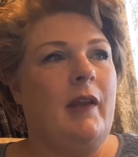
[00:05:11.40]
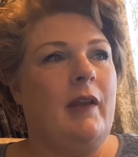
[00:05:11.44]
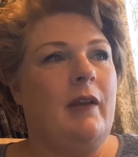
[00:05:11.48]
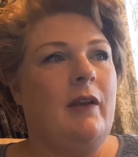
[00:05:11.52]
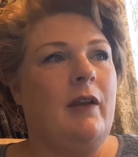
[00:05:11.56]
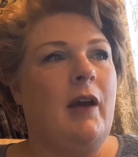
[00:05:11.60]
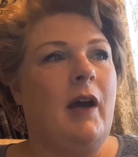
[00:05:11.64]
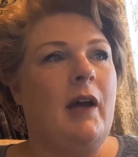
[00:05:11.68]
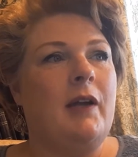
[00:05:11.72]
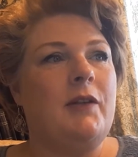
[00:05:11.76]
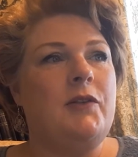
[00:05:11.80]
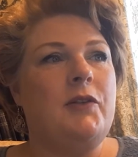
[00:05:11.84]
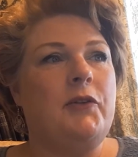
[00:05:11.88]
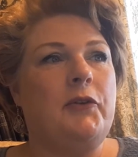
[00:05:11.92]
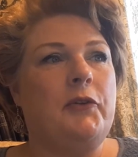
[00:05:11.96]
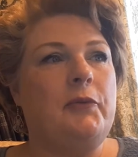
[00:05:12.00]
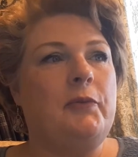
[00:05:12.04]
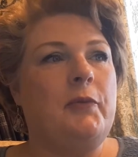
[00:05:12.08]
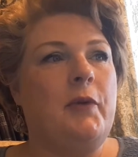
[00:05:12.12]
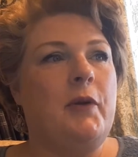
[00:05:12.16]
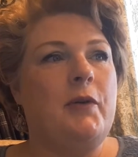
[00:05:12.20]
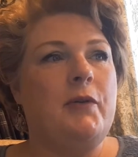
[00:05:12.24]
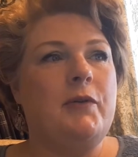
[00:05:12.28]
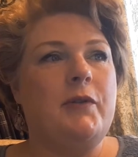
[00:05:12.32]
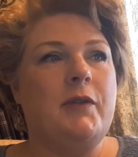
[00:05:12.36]
God told
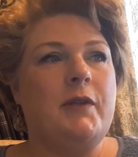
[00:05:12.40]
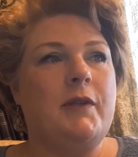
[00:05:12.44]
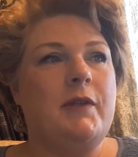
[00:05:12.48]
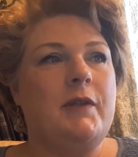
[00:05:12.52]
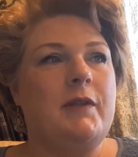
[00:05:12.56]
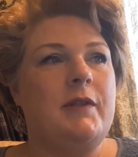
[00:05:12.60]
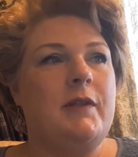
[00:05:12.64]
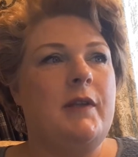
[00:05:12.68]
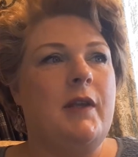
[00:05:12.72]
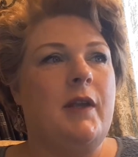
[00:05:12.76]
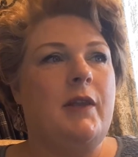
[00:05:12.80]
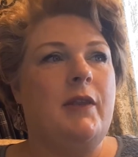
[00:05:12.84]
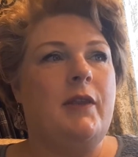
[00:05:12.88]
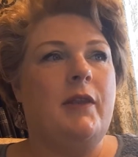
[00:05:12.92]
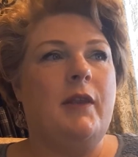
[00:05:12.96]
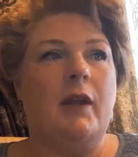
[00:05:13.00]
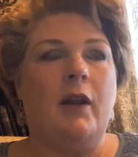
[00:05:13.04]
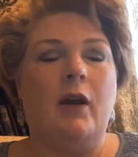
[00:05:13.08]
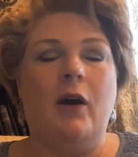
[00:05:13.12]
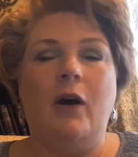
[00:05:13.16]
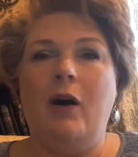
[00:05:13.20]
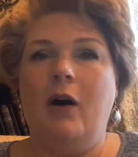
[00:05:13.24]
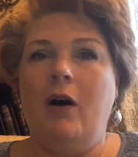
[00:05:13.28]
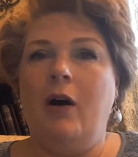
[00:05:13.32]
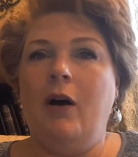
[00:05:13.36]
Moses that
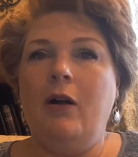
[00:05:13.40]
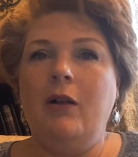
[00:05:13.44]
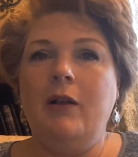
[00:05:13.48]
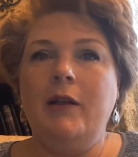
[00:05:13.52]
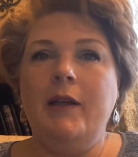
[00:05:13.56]
all